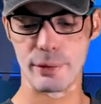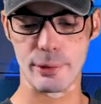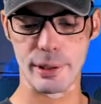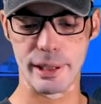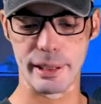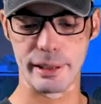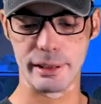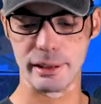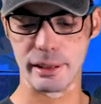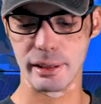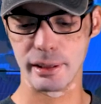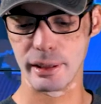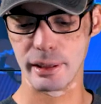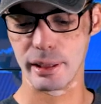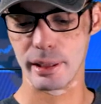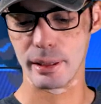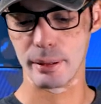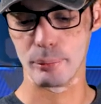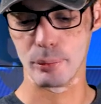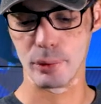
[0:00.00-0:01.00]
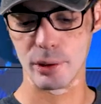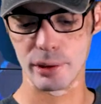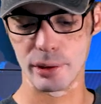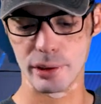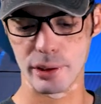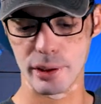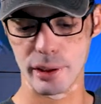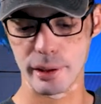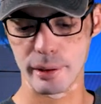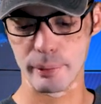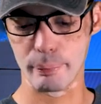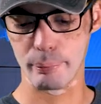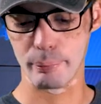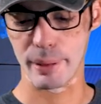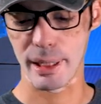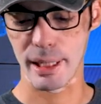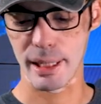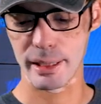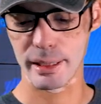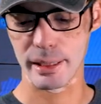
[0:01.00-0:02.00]
Awakening and Monarch
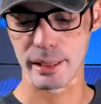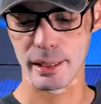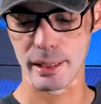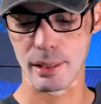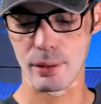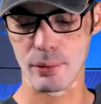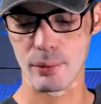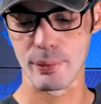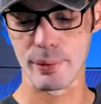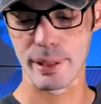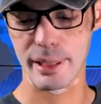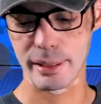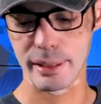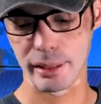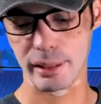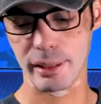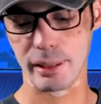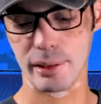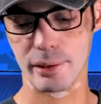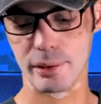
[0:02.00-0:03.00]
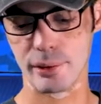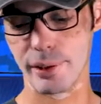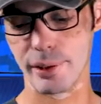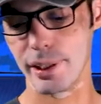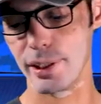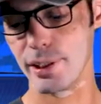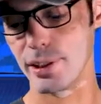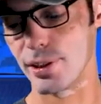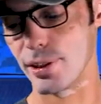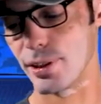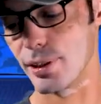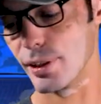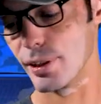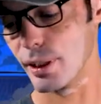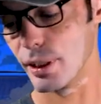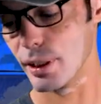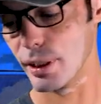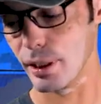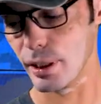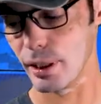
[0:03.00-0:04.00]
Body Awakening increased